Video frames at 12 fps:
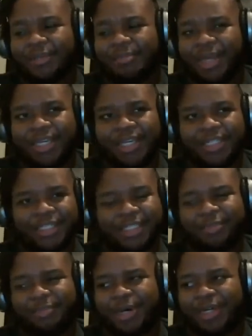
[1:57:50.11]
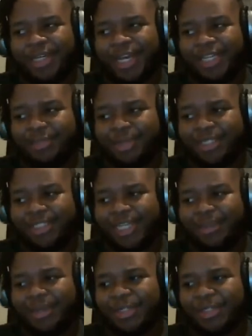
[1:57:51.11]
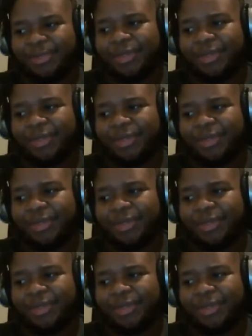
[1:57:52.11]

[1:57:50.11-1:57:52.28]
Making Sense podcast by Sam Harris.